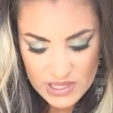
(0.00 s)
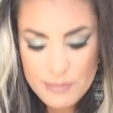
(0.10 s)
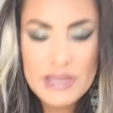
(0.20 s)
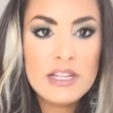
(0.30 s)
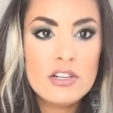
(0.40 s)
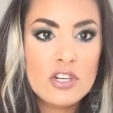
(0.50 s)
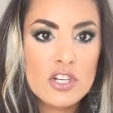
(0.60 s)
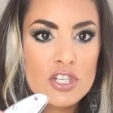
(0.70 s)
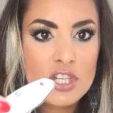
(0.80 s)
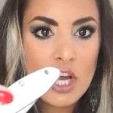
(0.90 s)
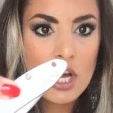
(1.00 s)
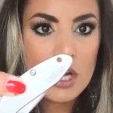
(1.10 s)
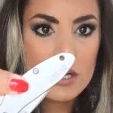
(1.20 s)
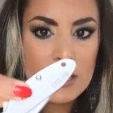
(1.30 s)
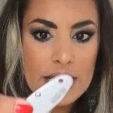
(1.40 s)
my little
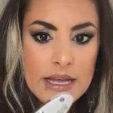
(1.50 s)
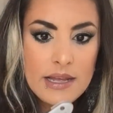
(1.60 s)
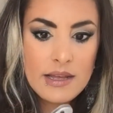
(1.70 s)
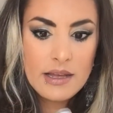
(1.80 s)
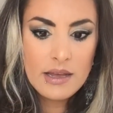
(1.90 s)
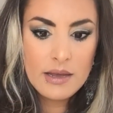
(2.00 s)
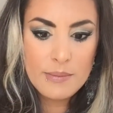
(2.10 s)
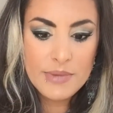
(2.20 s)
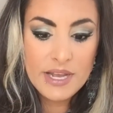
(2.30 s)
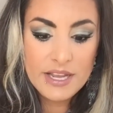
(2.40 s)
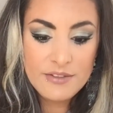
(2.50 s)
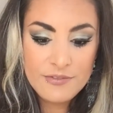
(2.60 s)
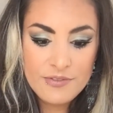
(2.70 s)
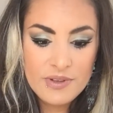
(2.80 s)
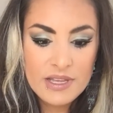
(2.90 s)
Kershaw
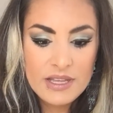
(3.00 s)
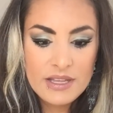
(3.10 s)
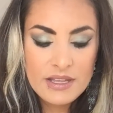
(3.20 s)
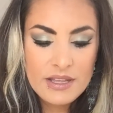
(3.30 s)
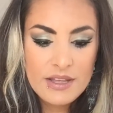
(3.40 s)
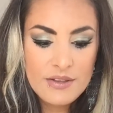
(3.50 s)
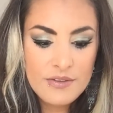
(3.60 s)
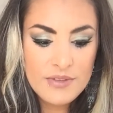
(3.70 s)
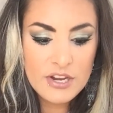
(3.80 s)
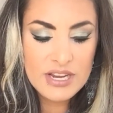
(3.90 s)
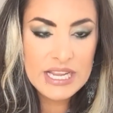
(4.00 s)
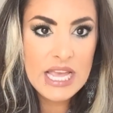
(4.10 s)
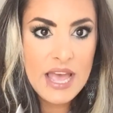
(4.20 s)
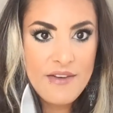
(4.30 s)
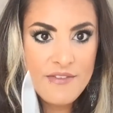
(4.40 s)
knife, very,
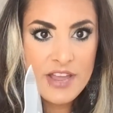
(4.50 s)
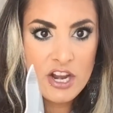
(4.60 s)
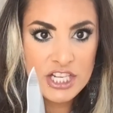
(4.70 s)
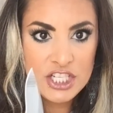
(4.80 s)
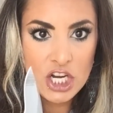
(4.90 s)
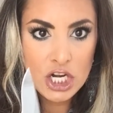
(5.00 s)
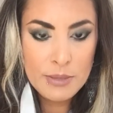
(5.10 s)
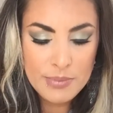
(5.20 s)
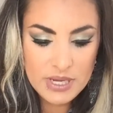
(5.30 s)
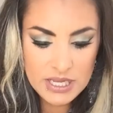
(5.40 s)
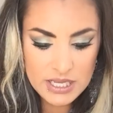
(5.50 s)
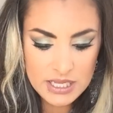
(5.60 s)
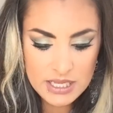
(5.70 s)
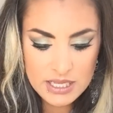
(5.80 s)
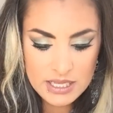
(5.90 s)
very sharp.
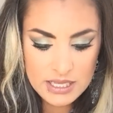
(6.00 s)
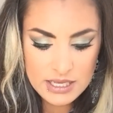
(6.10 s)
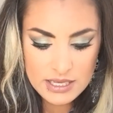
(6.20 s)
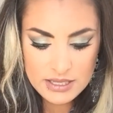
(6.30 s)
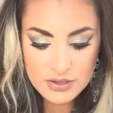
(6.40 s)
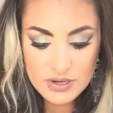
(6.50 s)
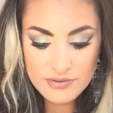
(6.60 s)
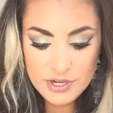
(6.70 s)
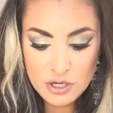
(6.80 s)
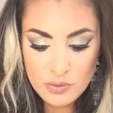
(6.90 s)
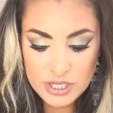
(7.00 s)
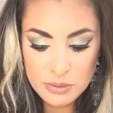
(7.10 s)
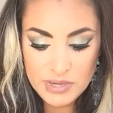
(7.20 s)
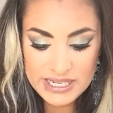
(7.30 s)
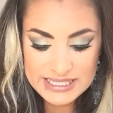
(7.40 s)
You never know when you
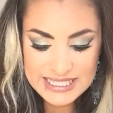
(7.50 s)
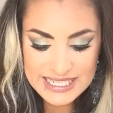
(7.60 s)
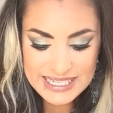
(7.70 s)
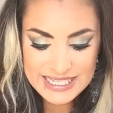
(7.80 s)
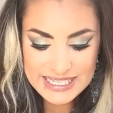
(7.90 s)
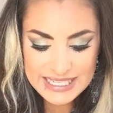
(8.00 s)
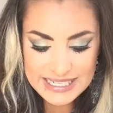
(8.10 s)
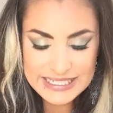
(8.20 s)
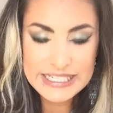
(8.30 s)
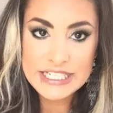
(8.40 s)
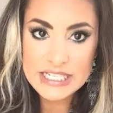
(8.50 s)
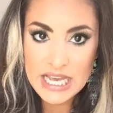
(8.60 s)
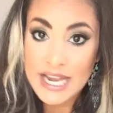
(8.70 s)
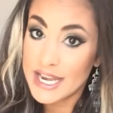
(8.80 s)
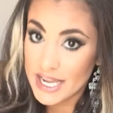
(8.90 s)
might need
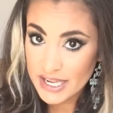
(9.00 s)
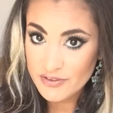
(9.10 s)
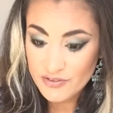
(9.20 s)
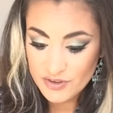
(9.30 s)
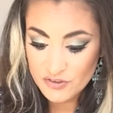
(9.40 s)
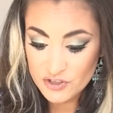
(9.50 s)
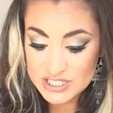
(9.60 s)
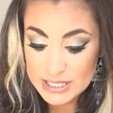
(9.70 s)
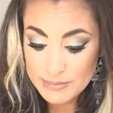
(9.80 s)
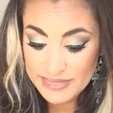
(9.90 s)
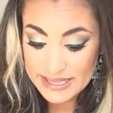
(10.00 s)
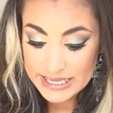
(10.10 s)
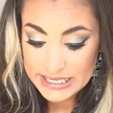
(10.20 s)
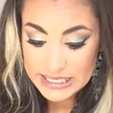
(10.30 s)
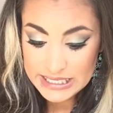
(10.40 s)
a knife for something.